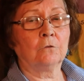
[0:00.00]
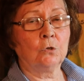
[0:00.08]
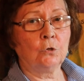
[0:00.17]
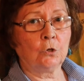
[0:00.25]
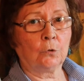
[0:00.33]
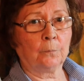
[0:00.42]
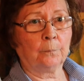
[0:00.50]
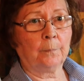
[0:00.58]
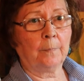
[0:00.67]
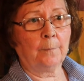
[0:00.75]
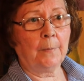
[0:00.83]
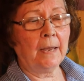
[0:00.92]
to your
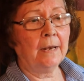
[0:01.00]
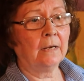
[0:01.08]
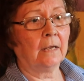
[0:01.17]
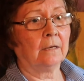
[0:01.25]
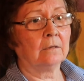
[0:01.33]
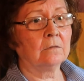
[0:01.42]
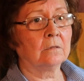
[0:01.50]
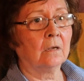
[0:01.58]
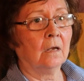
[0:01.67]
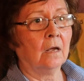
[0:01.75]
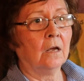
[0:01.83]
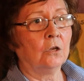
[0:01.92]
paintings,
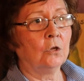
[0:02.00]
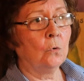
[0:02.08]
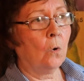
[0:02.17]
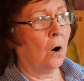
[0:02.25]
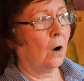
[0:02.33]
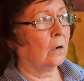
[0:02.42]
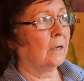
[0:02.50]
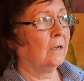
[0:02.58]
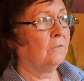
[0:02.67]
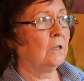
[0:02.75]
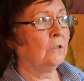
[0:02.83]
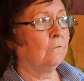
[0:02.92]
you are
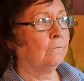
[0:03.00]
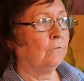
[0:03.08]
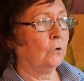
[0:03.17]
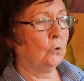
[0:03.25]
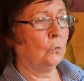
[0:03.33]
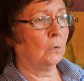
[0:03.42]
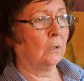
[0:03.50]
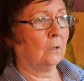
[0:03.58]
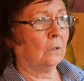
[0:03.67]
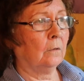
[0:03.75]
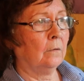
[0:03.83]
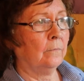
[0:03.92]
giving the
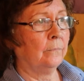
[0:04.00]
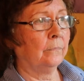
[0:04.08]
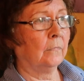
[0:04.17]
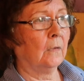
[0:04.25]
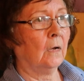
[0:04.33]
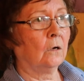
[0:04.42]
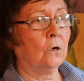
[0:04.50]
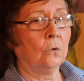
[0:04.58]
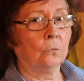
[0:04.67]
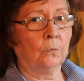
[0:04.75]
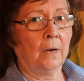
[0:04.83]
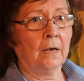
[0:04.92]
viewer a
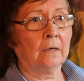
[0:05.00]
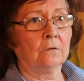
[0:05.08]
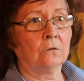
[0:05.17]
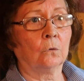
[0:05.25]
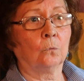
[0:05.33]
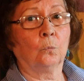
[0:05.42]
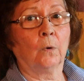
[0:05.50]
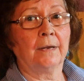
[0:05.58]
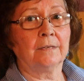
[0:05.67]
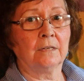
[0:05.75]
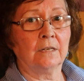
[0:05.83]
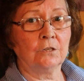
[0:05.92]
correct
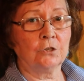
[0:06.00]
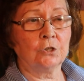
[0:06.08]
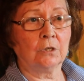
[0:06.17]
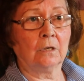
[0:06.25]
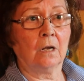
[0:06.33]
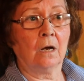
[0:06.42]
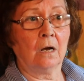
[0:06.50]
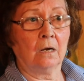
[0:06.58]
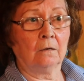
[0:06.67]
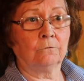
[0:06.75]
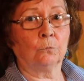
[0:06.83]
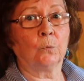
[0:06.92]
rendition
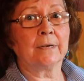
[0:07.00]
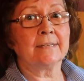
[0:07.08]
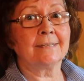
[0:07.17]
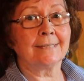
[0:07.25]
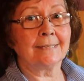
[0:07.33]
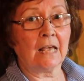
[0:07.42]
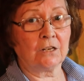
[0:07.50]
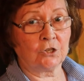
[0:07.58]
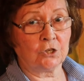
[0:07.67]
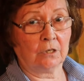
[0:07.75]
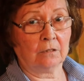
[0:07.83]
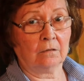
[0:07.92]
of
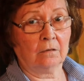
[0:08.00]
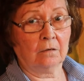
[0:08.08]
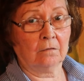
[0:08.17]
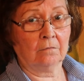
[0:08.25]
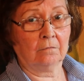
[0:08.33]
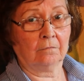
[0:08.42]
recession.